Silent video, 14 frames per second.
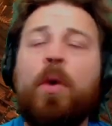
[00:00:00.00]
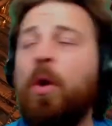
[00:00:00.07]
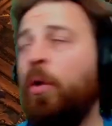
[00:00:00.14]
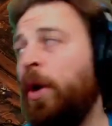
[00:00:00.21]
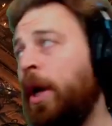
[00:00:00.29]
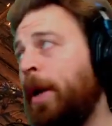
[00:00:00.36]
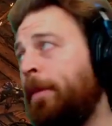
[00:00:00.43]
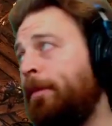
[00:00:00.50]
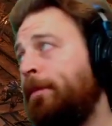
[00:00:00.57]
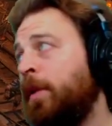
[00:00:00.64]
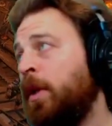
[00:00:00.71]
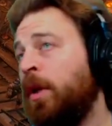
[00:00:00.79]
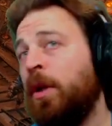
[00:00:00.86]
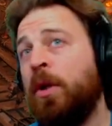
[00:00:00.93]
Okay,
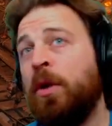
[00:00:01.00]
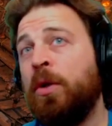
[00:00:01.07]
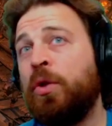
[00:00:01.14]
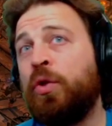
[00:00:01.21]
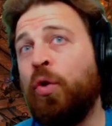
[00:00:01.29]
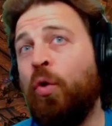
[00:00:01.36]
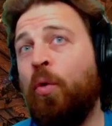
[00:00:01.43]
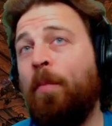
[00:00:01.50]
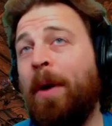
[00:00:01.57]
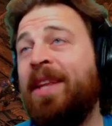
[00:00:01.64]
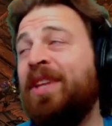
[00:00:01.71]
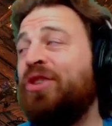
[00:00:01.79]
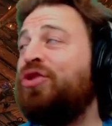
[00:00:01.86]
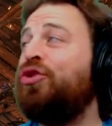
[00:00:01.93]
so by
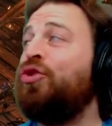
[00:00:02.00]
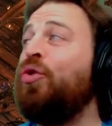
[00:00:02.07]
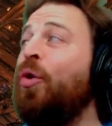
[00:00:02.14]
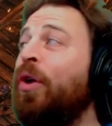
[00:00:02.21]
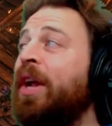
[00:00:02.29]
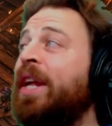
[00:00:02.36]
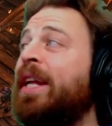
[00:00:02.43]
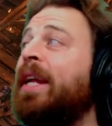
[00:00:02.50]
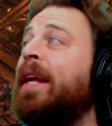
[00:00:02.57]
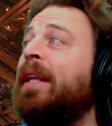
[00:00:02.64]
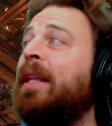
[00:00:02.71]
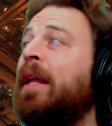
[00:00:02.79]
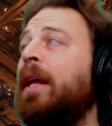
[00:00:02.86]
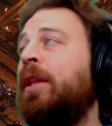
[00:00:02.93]
destroying
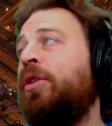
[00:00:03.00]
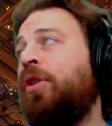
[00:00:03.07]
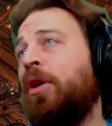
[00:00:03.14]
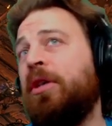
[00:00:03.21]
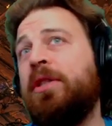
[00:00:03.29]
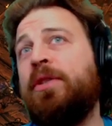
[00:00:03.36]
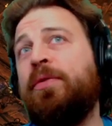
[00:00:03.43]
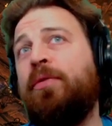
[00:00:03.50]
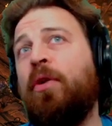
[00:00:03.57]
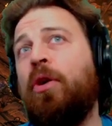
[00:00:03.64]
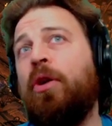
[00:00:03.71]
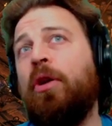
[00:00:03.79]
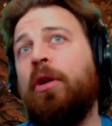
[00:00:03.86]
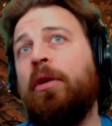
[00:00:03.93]
it, it does
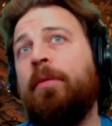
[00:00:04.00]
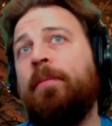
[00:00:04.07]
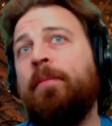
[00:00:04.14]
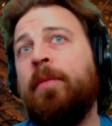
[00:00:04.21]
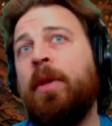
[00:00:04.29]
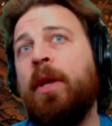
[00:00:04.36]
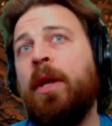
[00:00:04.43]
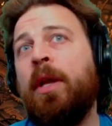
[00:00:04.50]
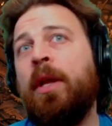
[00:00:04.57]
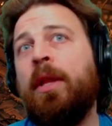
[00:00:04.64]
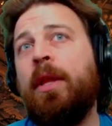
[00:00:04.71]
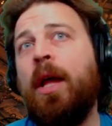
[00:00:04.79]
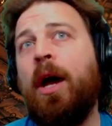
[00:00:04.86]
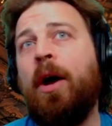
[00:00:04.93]
fall.
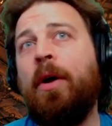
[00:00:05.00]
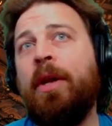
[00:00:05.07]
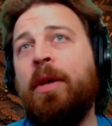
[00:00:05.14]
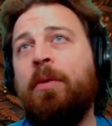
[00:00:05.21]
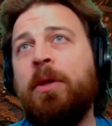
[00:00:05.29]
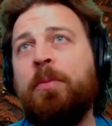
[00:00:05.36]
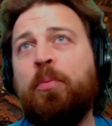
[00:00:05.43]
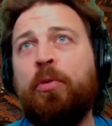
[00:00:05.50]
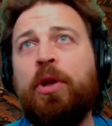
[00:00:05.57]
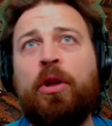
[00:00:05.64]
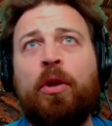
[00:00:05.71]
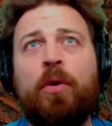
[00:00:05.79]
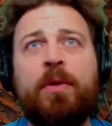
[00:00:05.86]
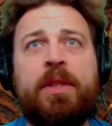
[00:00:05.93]
Now, he was pretty
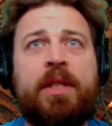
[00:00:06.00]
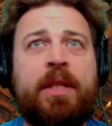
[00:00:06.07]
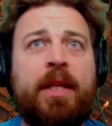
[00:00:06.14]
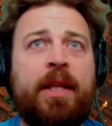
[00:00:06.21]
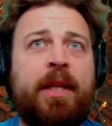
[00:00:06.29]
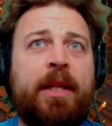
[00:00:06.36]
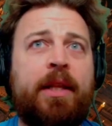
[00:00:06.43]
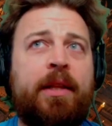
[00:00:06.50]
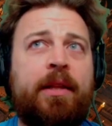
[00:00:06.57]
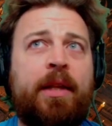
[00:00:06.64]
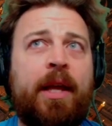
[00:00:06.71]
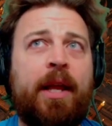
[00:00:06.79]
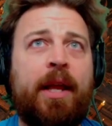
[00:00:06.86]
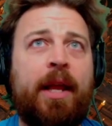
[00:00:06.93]
close, he didn't
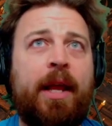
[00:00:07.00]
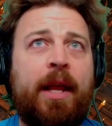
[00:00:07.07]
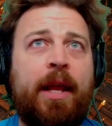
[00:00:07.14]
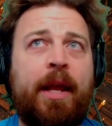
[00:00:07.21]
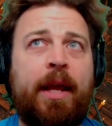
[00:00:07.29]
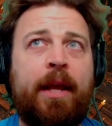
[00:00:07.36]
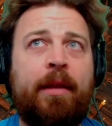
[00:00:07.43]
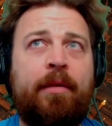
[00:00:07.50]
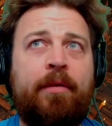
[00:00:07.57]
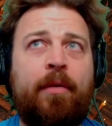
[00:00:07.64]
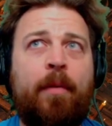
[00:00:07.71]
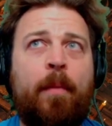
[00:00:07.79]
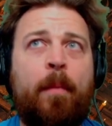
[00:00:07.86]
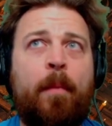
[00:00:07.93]
get hit.